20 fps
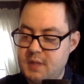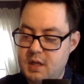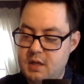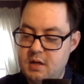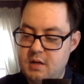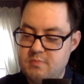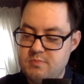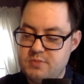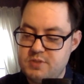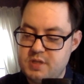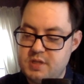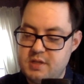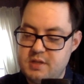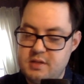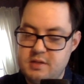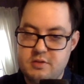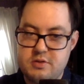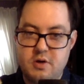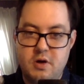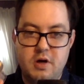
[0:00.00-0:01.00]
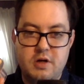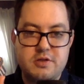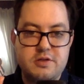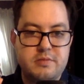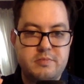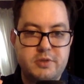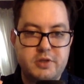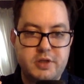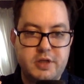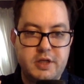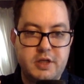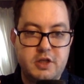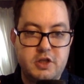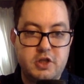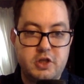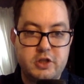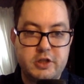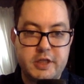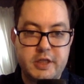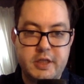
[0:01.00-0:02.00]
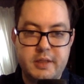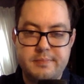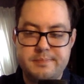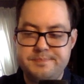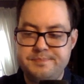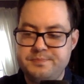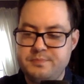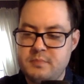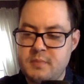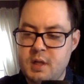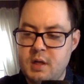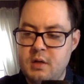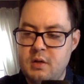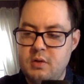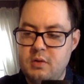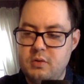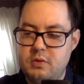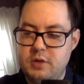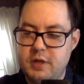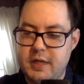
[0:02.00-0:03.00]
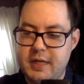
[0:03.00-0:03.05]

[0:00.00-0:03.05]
Comes in this awesome looking doggy or